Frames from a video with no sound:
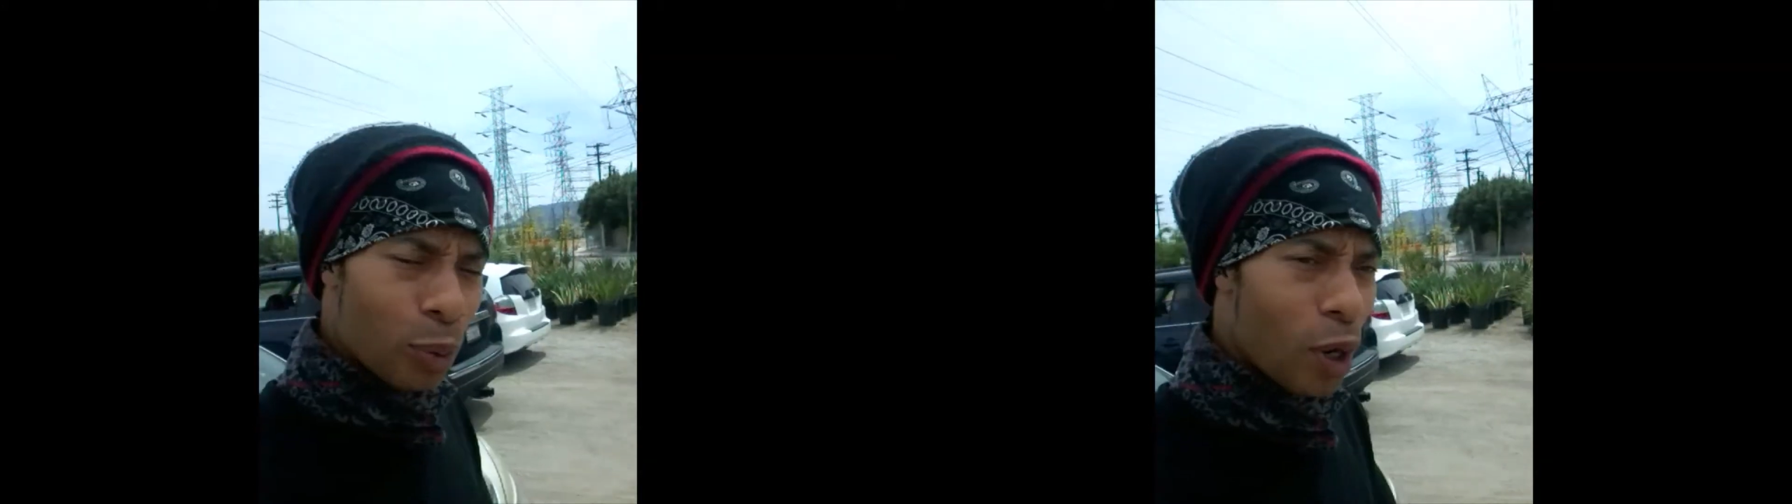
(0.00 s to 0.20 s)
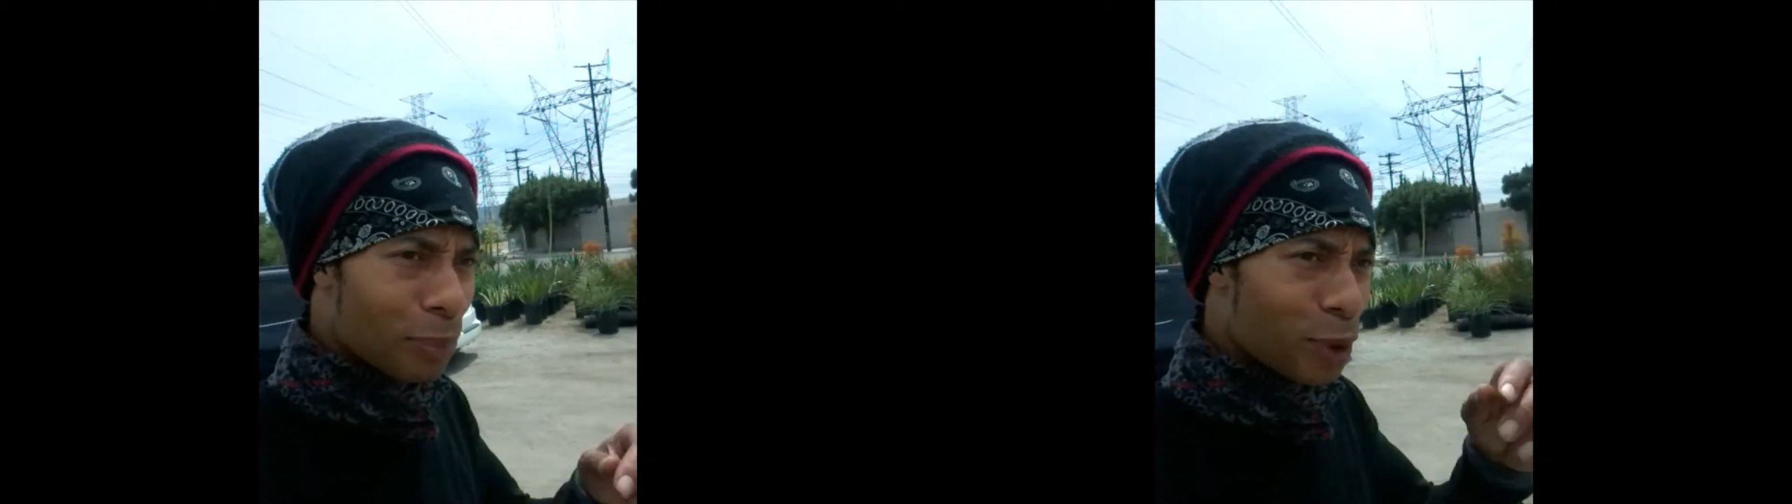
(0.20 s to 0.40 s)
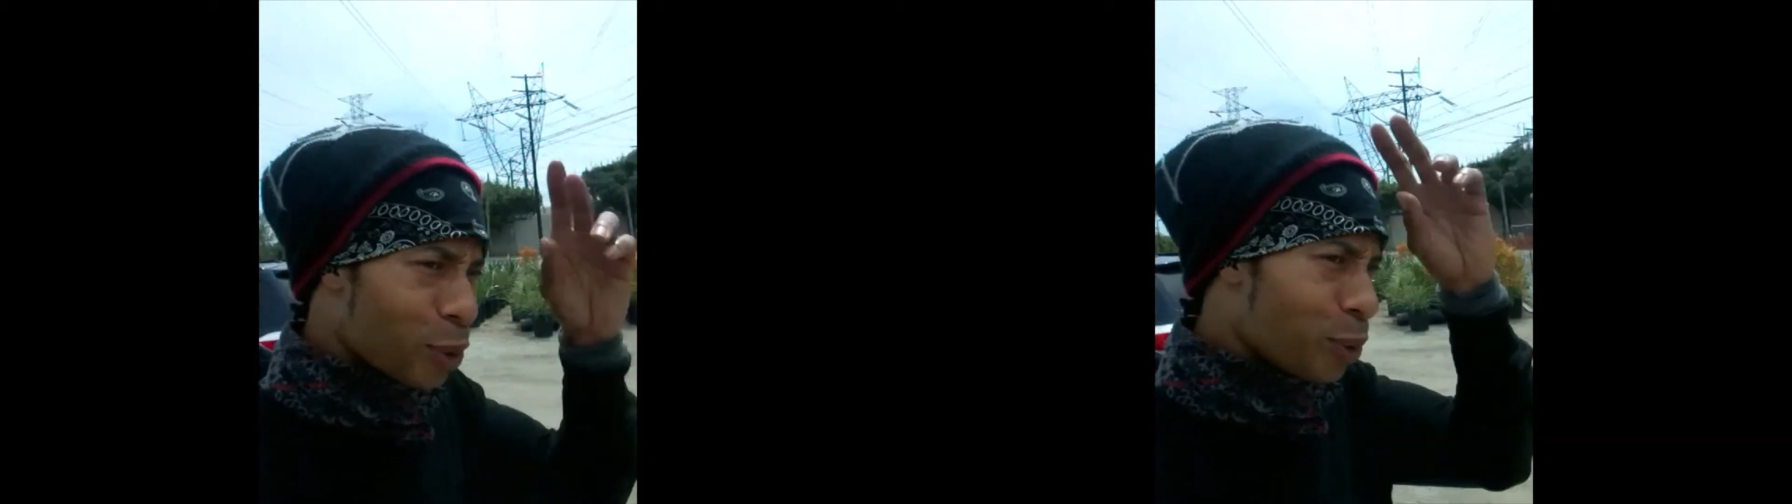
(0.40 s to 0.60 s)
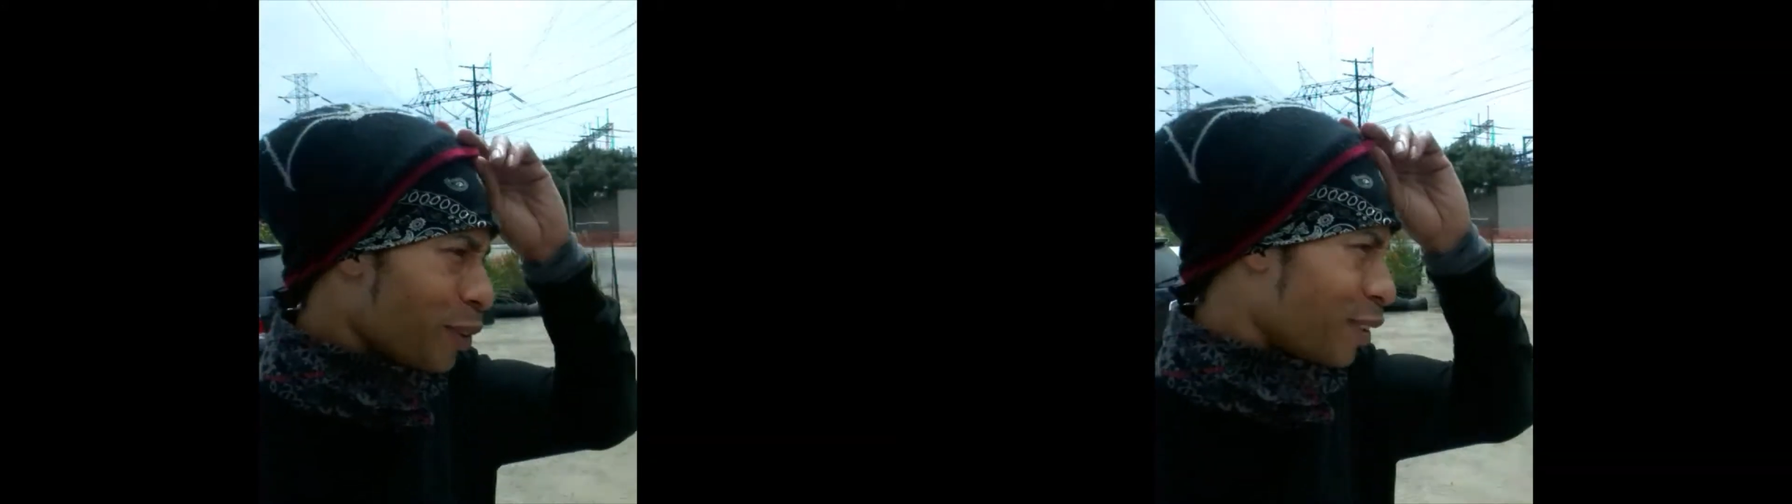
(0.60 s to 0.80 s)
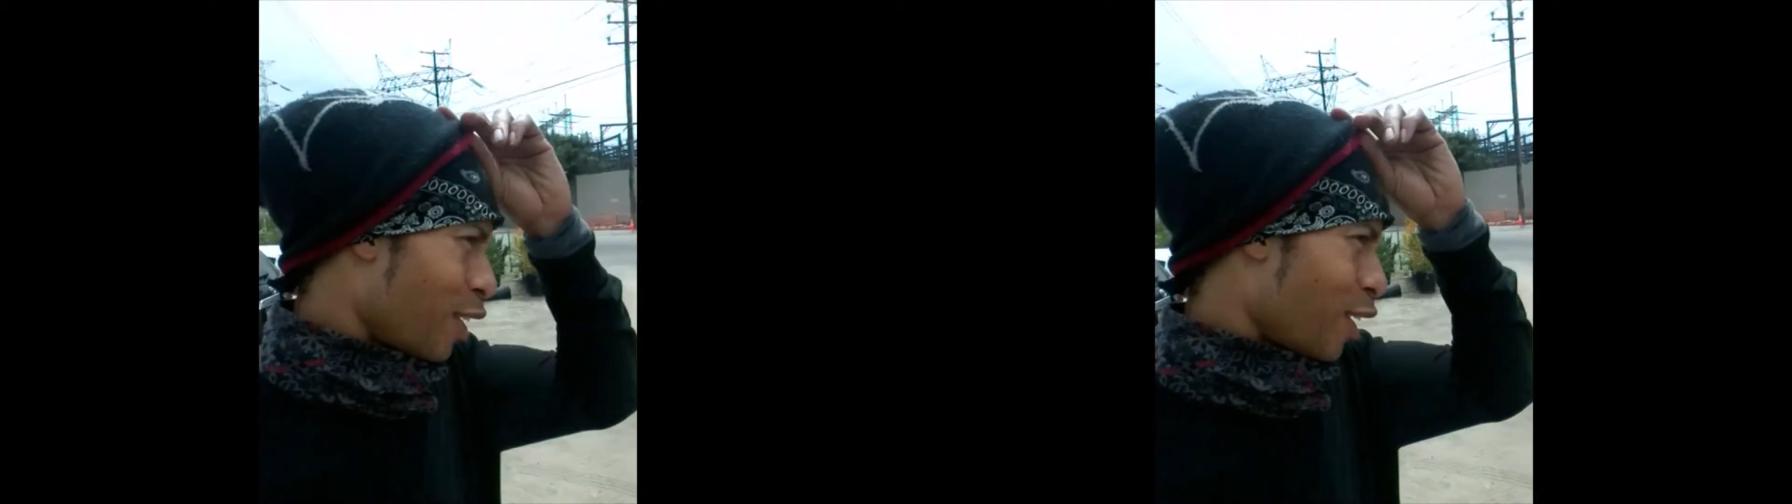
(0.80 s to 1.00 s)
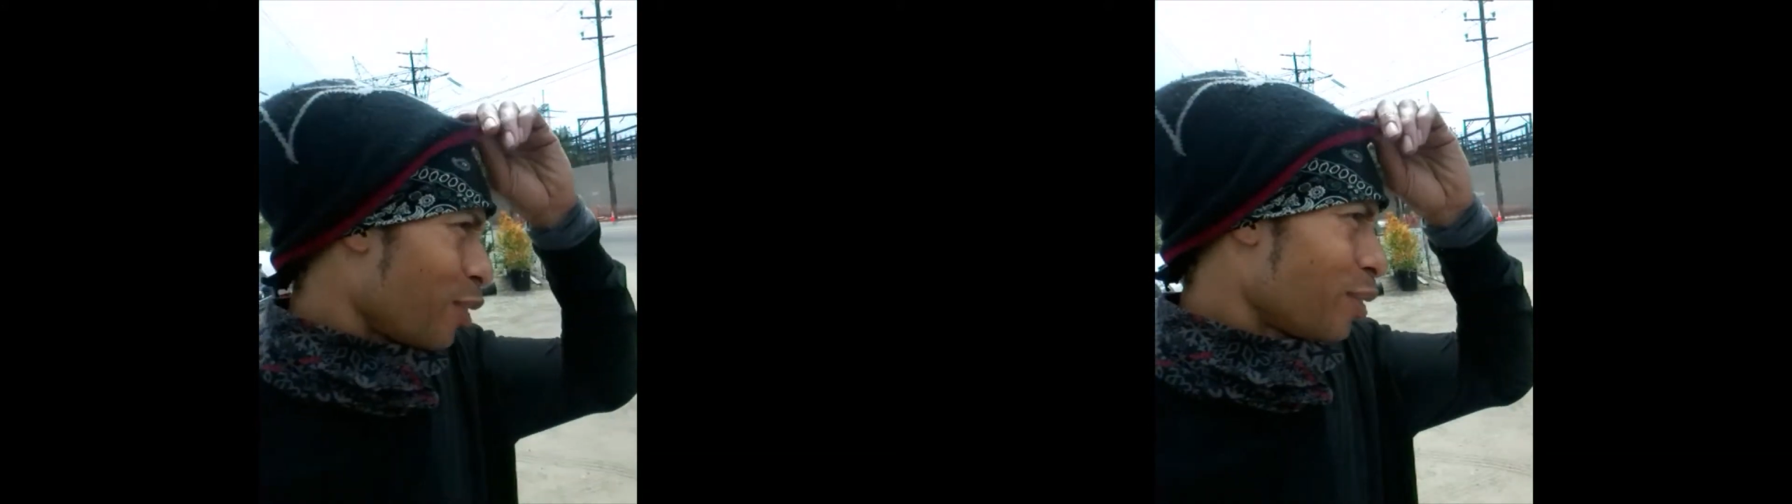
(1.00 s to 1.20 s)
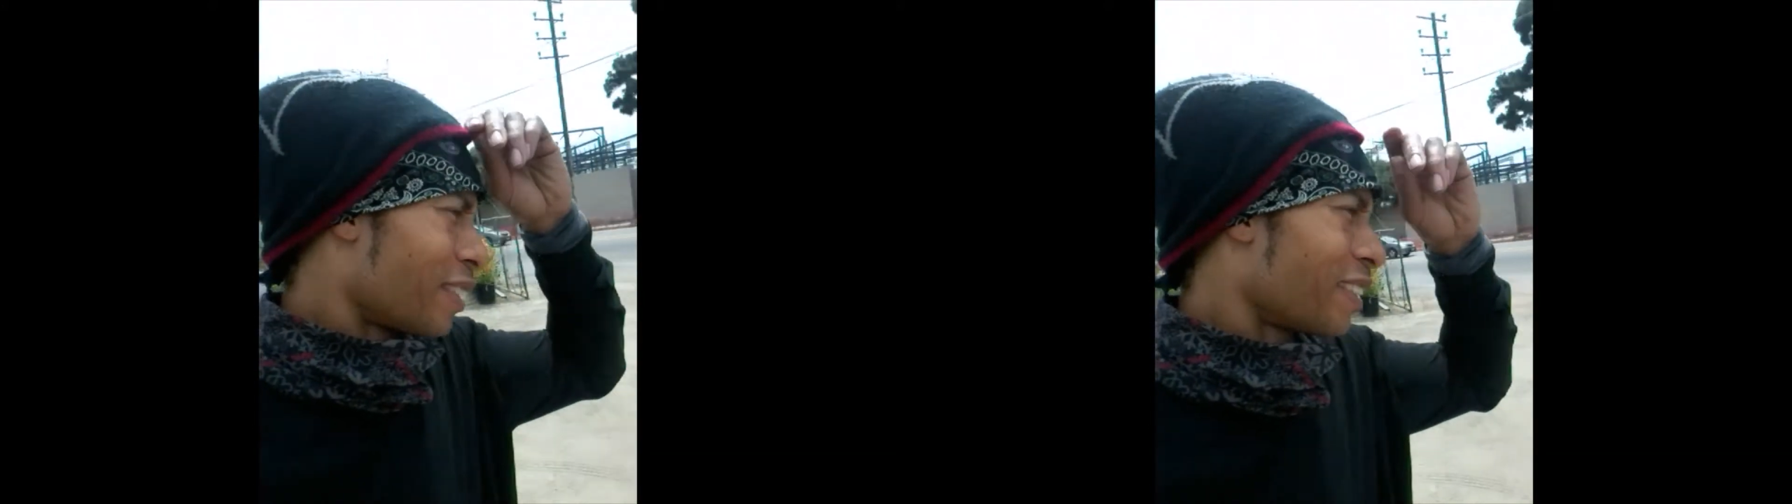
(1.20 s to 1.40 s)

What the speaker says: I'm two, you know.